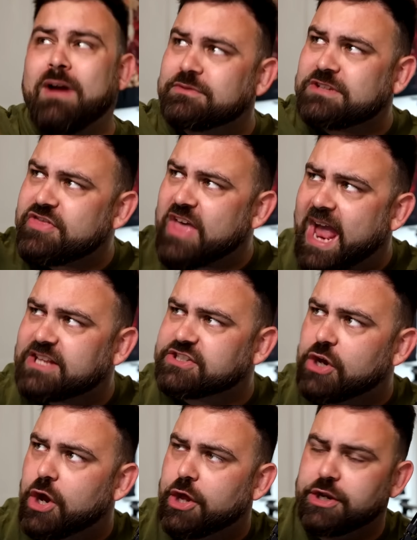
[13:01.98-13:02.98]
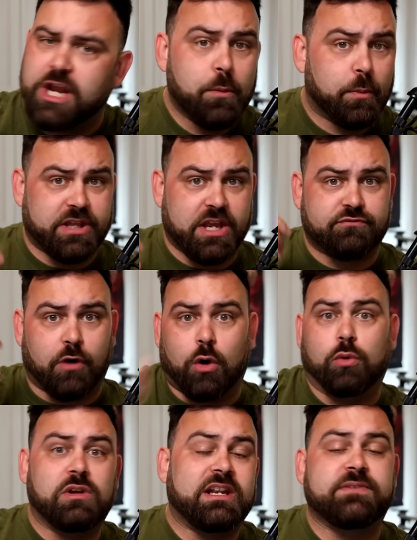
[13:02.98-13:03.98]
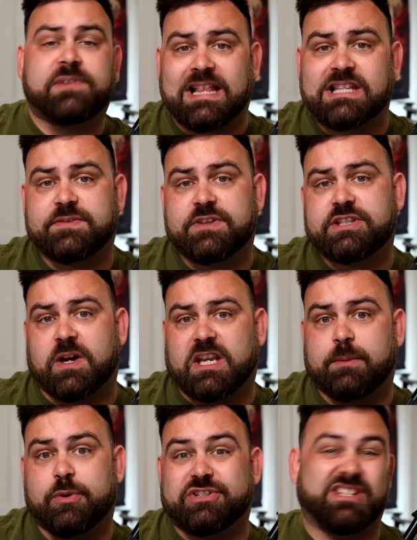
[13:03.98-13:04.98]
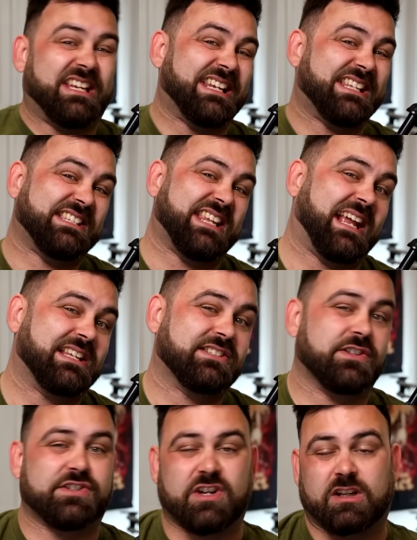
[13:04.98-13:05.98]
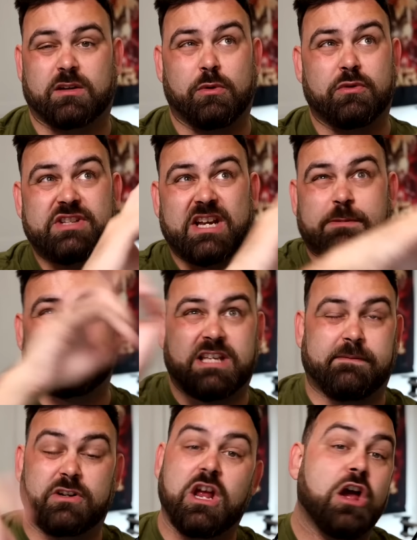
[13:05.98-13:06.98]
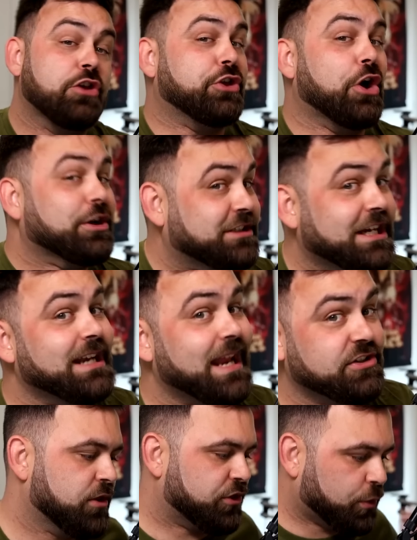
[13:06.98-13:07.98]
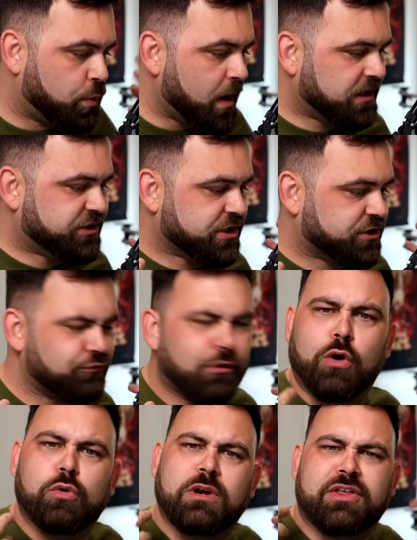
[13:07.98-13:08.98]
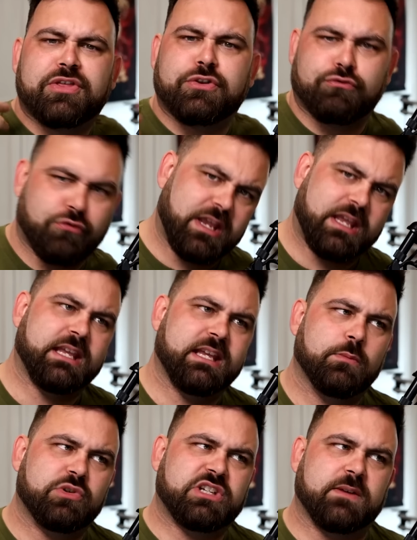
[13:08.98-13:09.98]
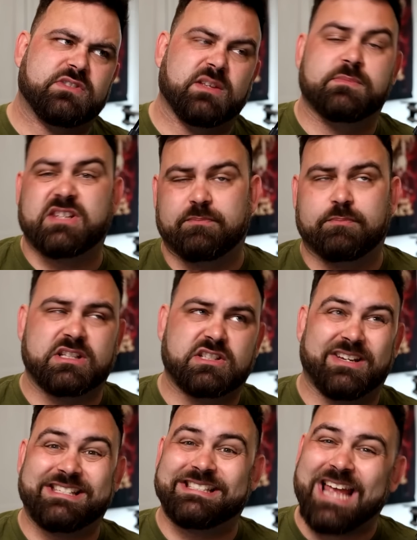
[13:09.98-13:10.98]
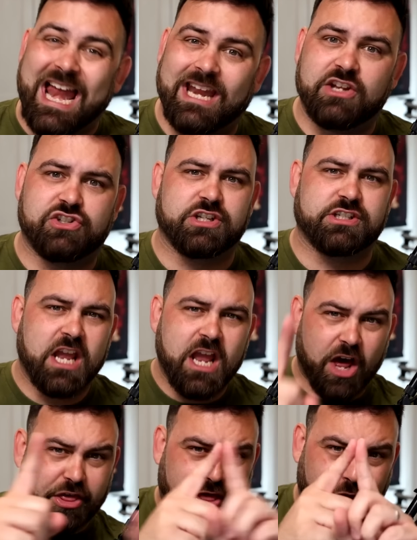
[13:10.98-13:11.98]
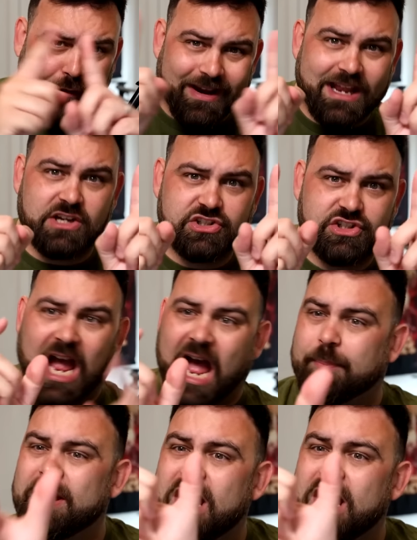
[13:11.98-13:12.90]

around to their turn, where they roll and advance for the succubus, and they get a six. So the succubus moves six plus seven, thirteen inch. The witches roll a three, which gives them seven plus three is ten inches. A three inch gap.